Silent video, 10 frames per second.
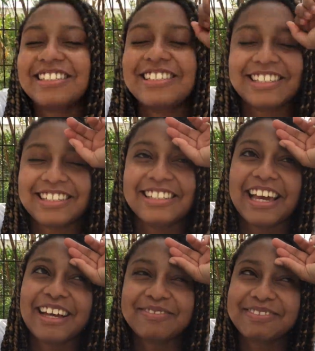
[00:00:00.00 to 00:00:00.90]
just
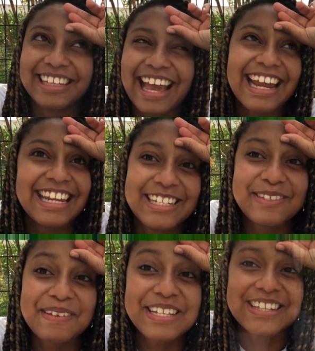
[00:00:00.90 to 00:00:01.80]
I needed
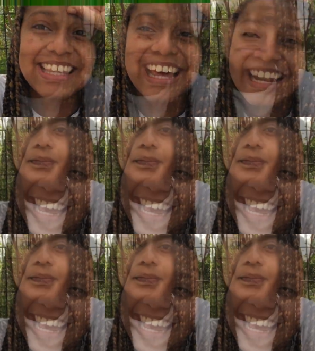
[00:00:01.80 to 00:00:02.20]
to mention that.